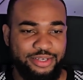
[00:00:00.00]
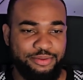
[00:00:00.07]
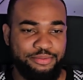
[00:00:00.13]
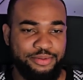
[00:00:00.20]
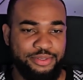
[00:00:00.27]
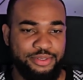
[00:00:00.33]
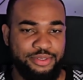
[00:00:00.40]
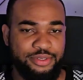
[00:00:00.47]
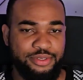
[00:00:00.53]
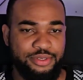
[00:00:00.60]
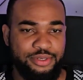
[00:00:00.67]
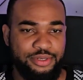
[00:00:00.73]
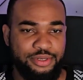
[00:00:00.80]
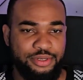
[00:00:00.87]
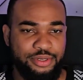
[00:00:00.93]

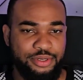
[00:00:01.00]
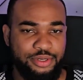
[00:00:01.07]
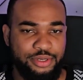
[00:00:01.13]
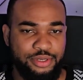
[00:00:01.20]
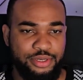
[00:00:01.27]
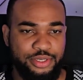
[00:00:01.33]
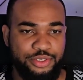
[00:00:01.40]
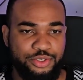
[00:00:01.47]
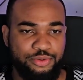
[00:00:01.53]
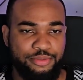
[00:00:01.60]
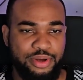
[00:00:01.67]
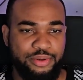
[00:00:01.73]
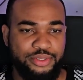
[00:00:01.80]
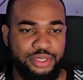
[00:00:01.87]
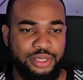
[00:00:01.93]
Oops. Let's
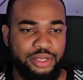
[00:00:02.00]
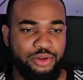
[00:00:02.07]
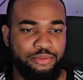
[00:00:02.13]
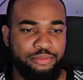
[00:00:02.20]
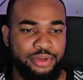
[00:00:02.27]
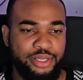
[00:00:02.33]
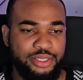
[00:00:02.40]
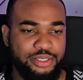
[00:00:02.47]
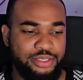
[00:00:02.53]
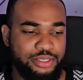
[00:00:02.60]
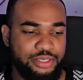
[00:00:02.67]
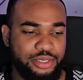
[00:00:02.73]
zoom out a little bit